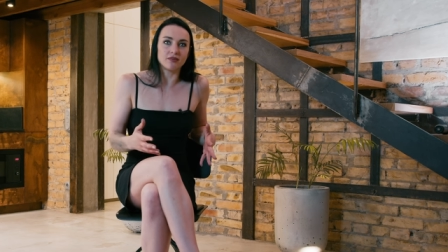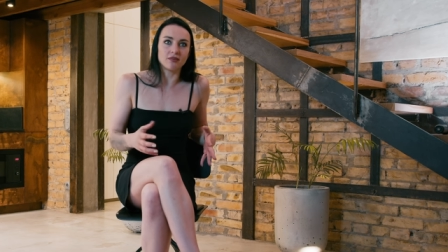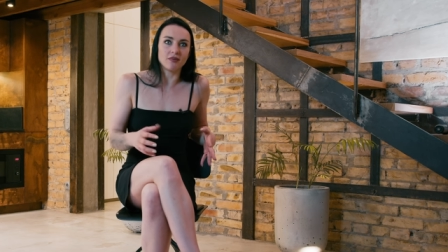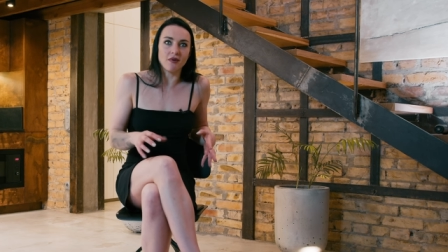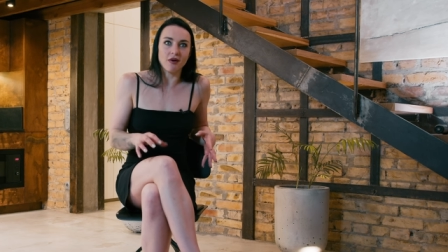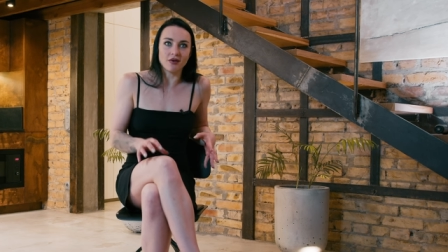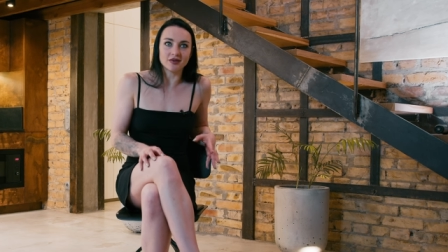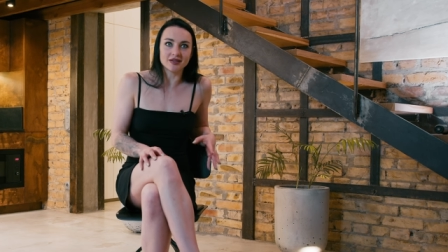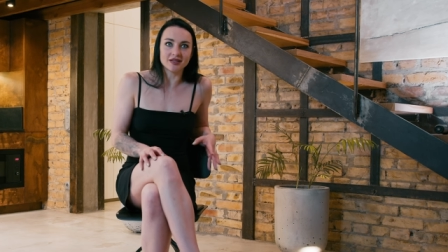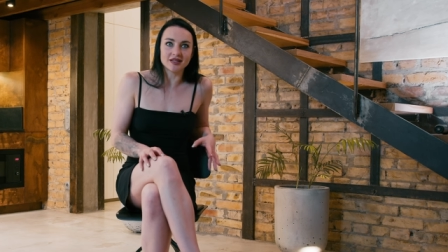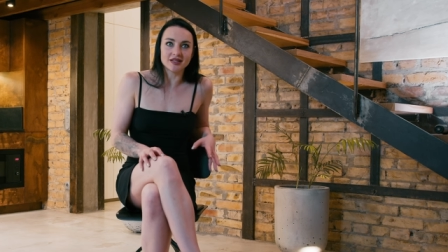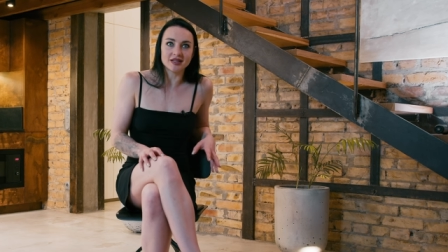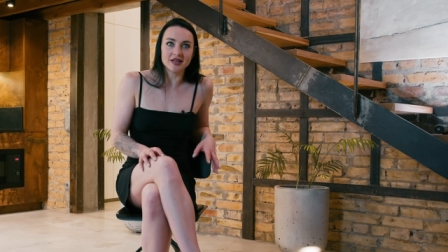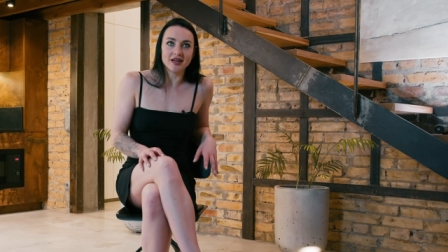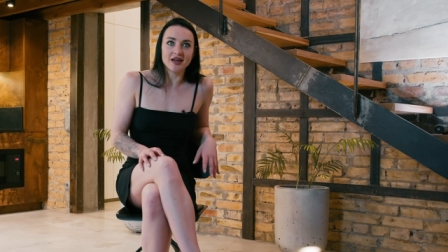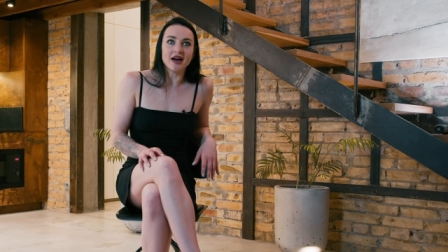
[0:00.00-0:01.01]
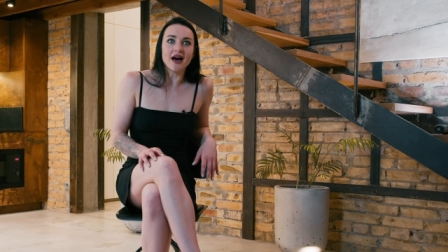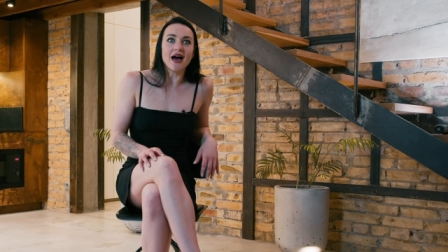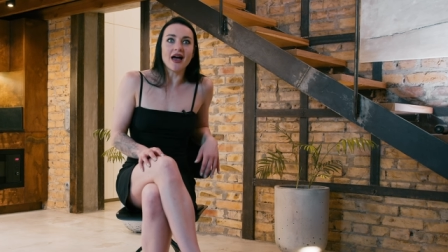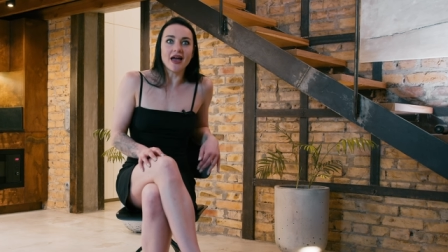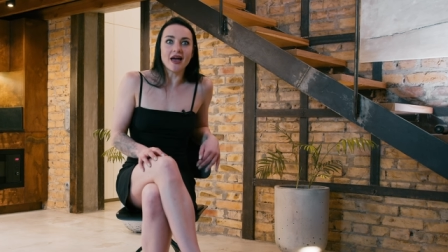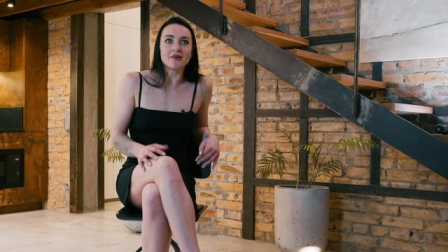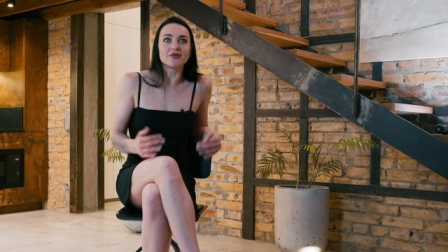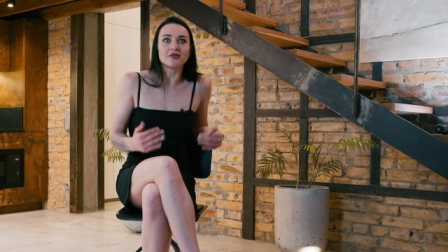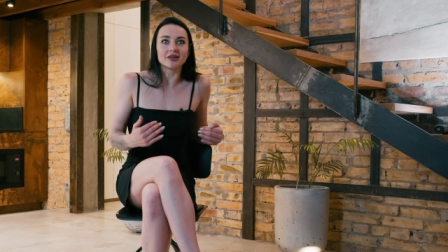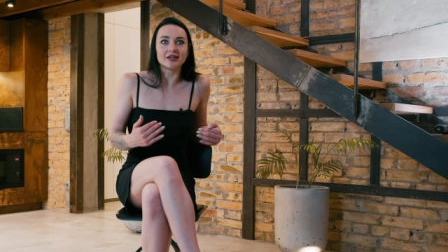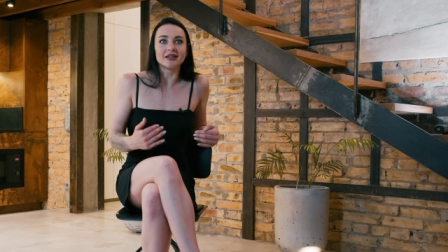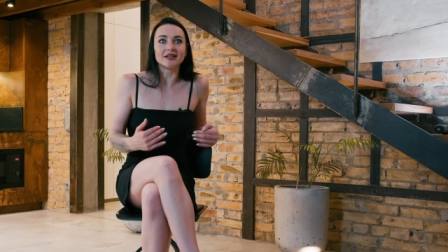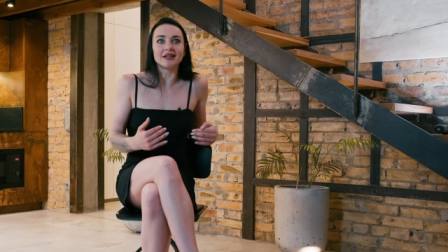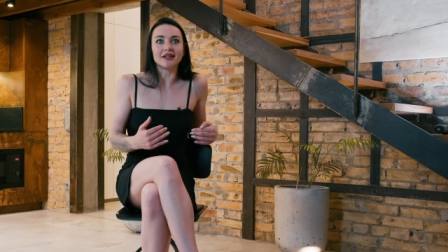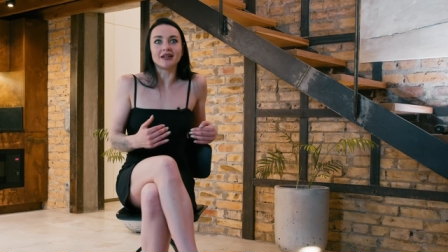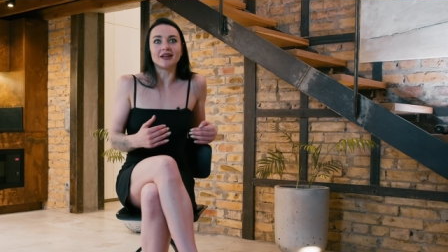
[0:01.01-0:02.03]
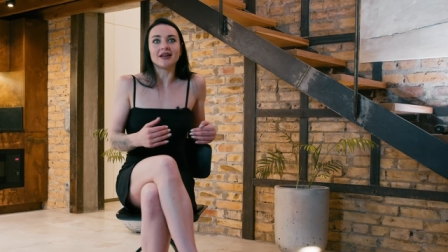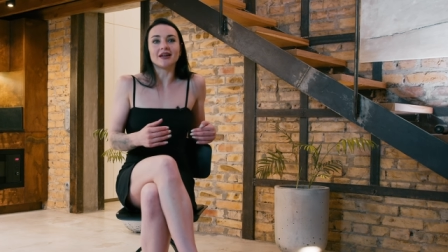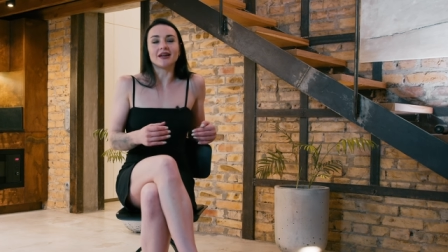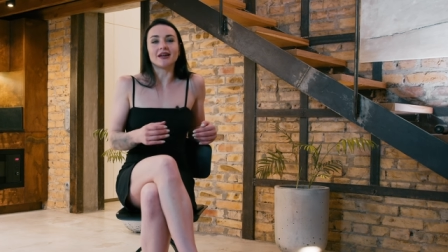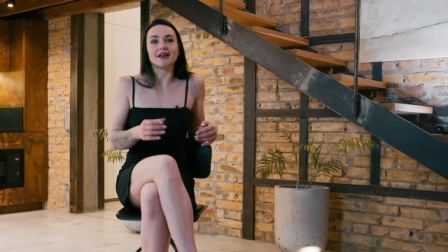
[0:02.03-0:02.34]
bones. I am really